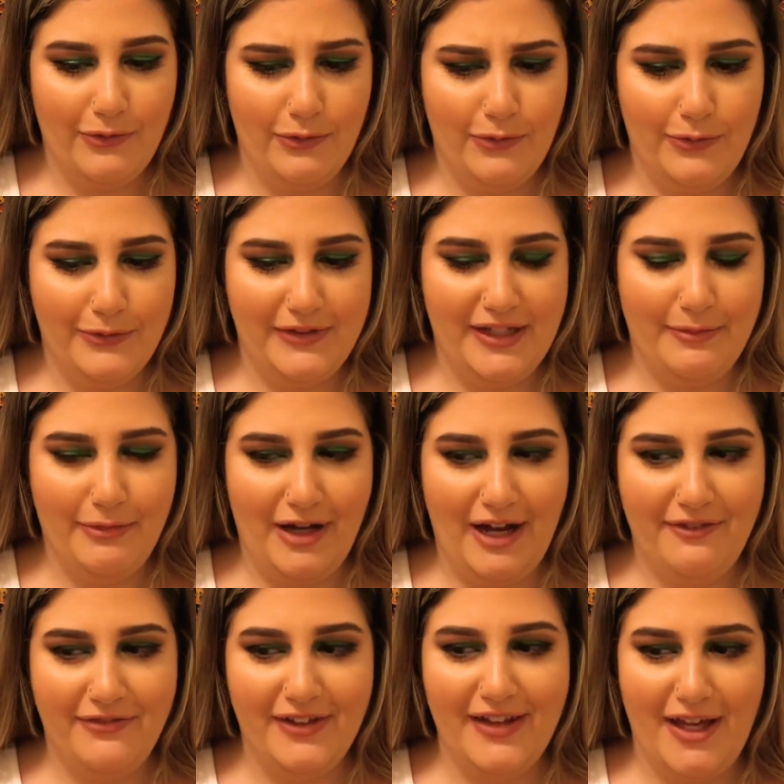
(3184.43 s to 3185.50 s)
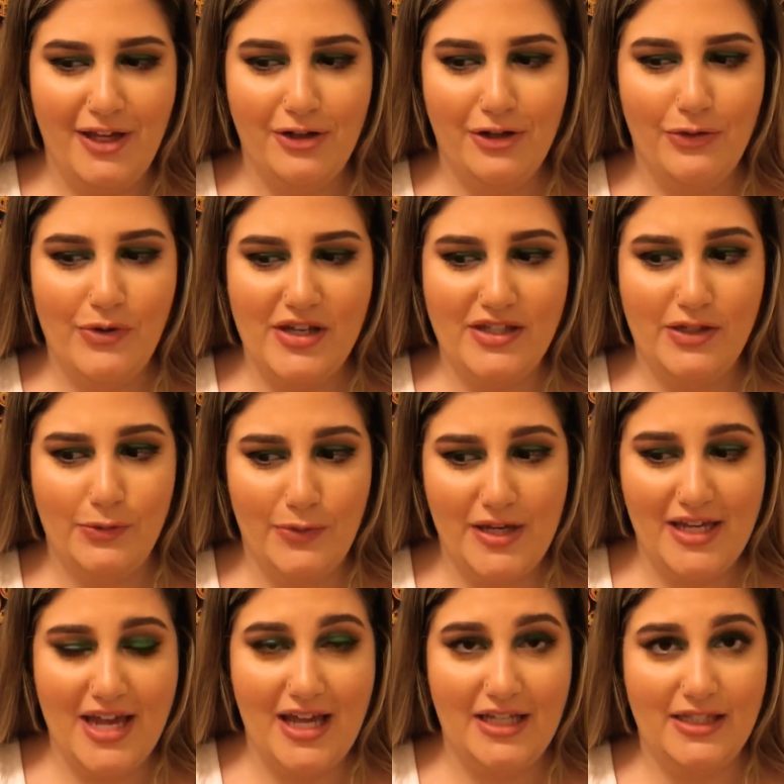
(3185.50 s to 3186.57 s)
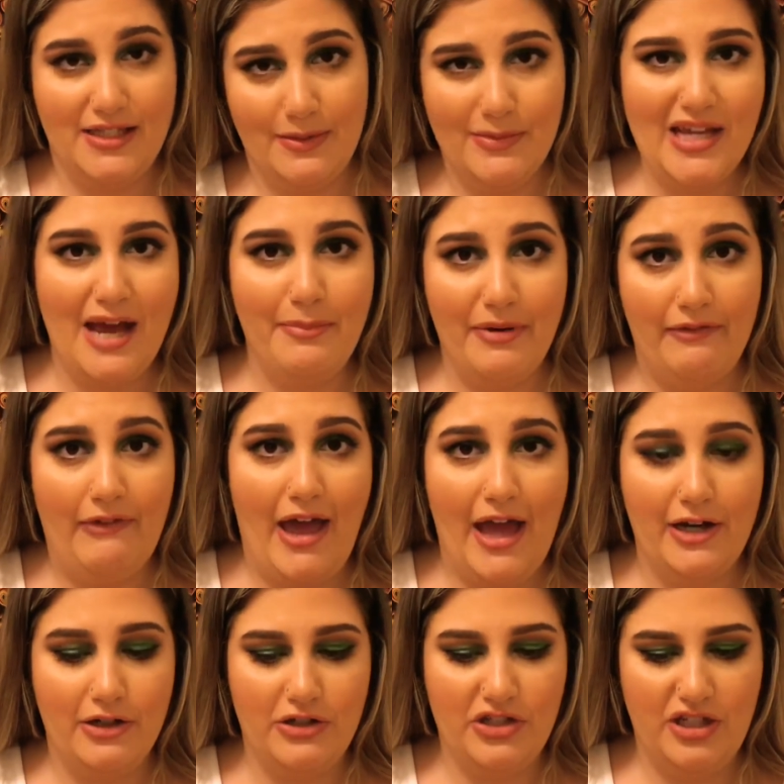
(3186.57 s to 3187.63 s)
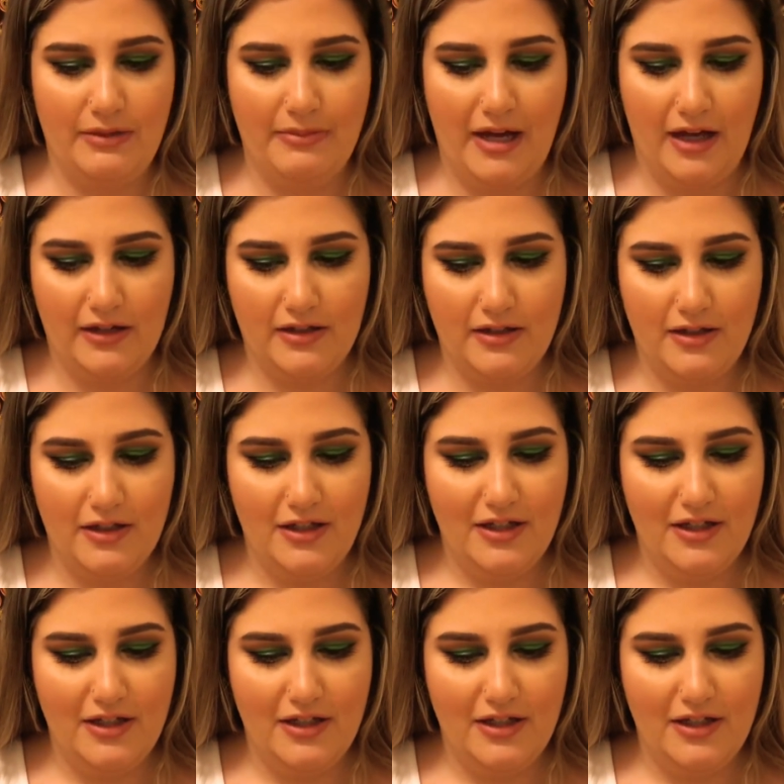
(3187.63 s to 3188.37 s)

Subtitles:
Oh, Libra, I feel like you're going to regain some type of energy back.